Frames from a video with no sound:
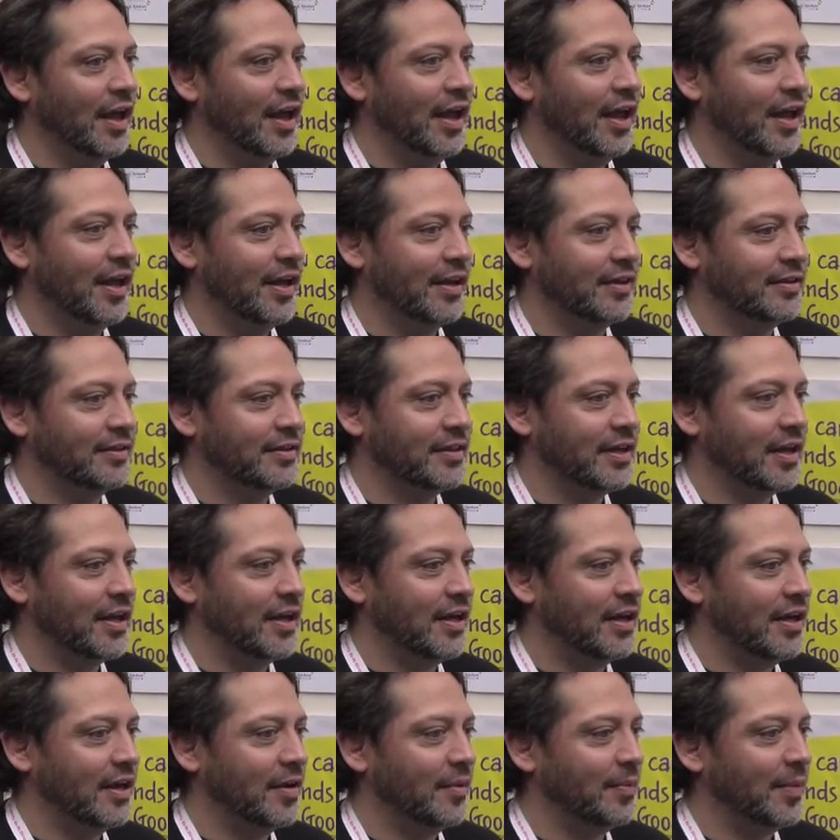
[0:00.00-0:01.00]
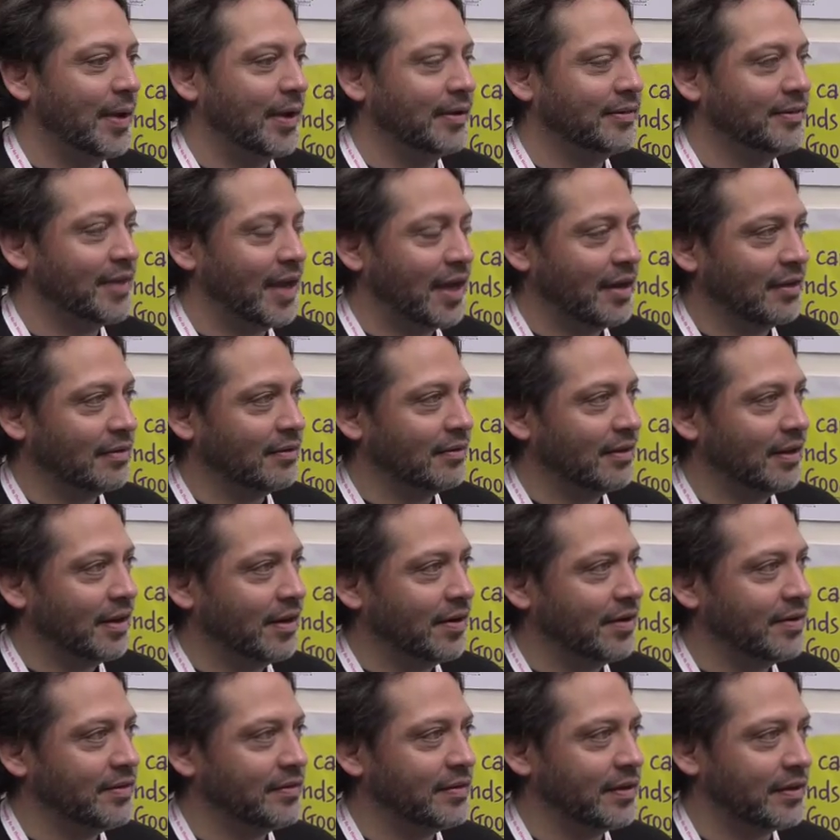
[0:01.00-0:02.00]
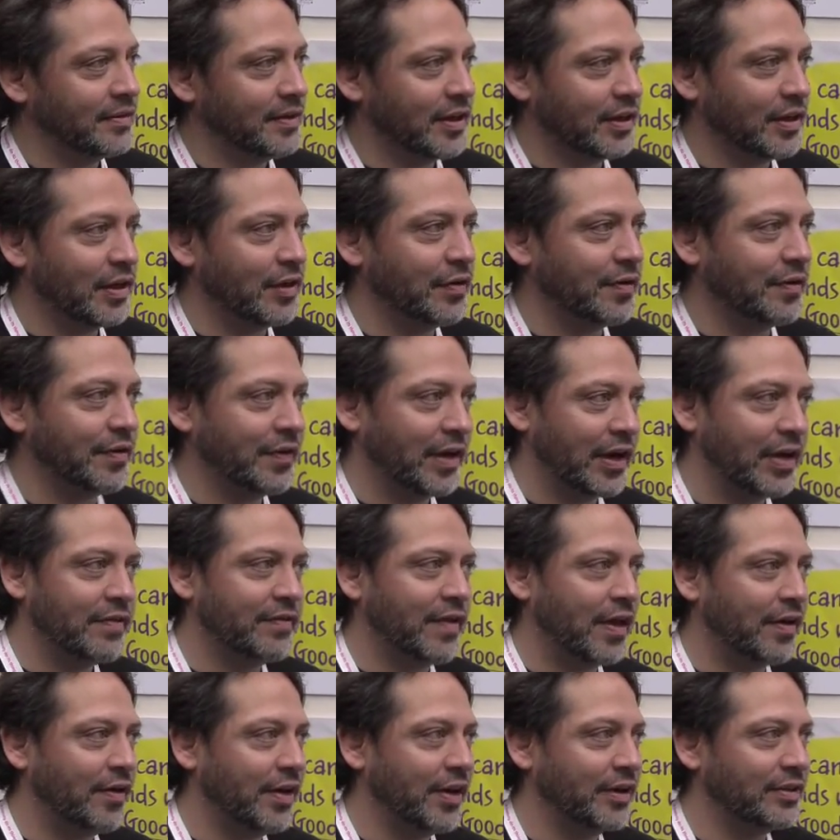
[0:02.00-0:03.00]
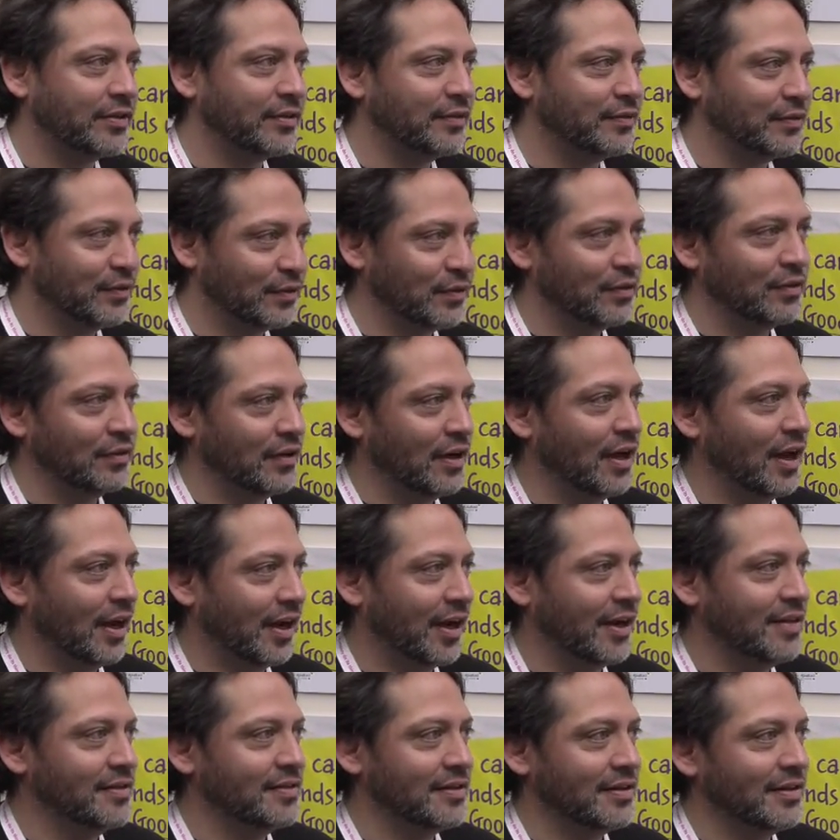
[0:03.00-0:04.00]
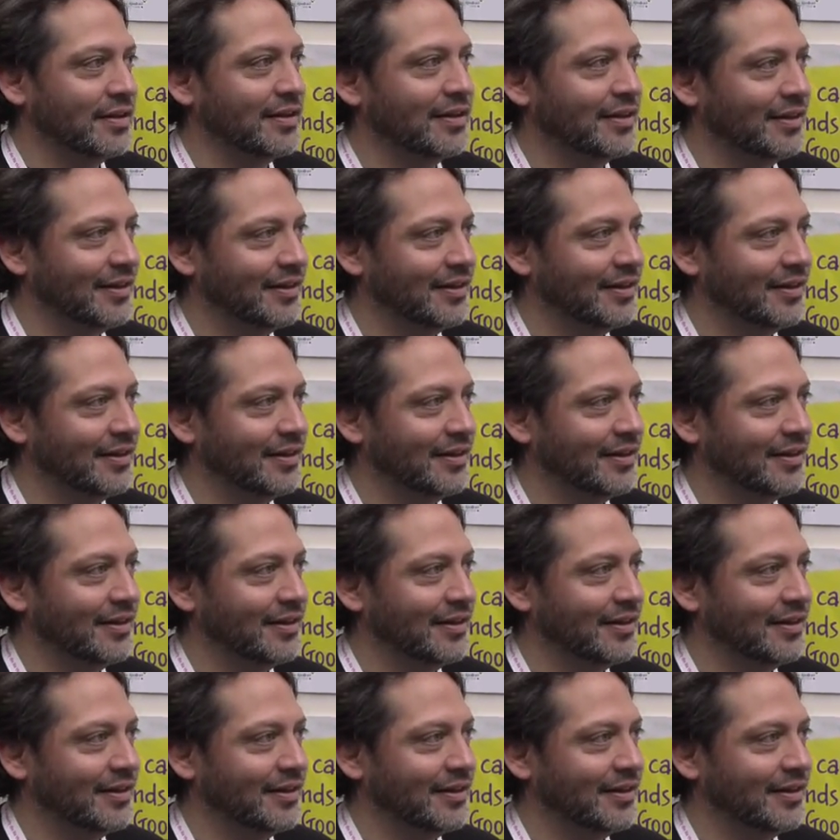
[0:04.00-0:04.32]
and my title there is Executive Creative Director for La Agencia.